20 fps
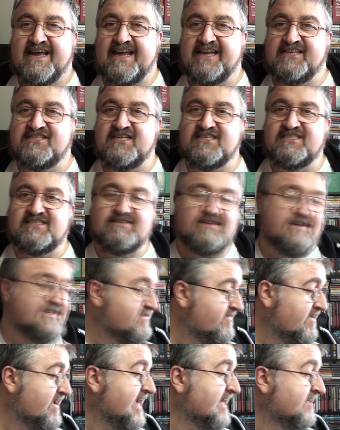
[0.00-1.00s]
it's
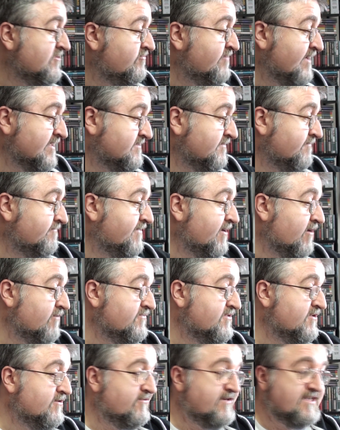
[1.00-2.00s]
a very interesting
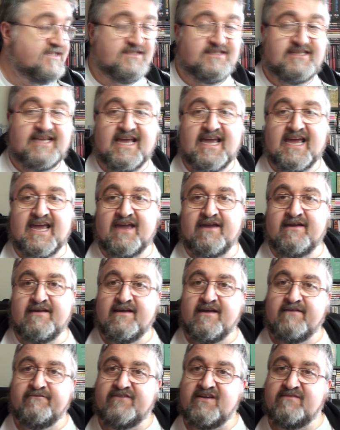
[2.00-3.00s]
film, though. It's
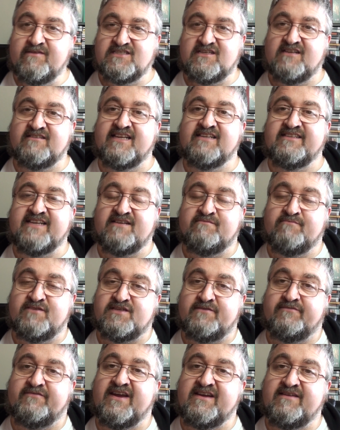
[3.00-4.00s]
very much like Linklater, but
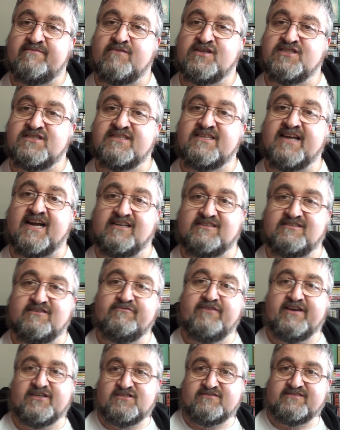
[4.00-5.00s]
it's a very much darker
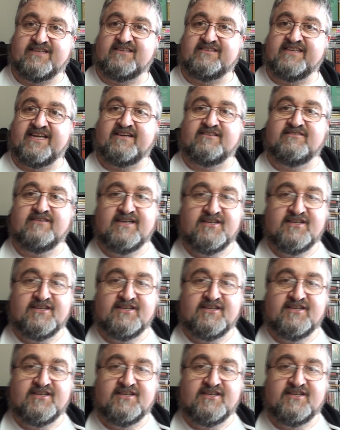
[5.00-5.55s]
version of Linklater.